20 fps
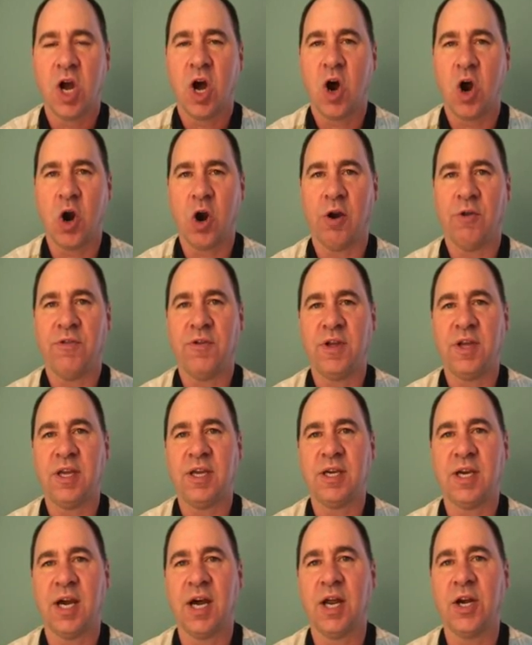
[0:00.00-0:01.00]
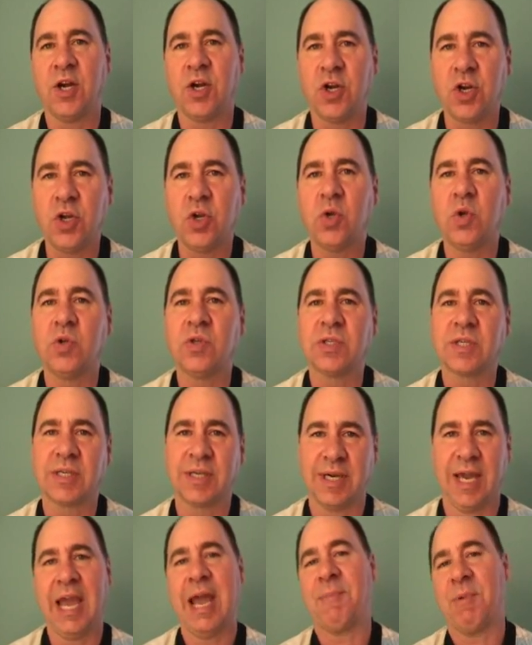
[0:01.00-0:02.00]
are the news
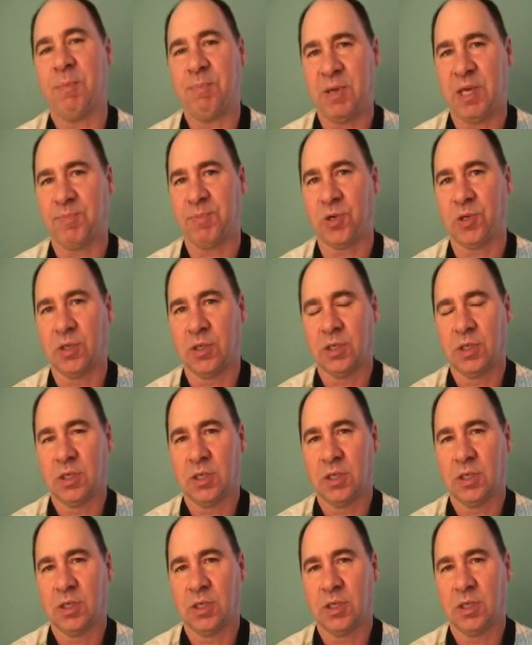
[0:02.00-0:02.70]
camera people,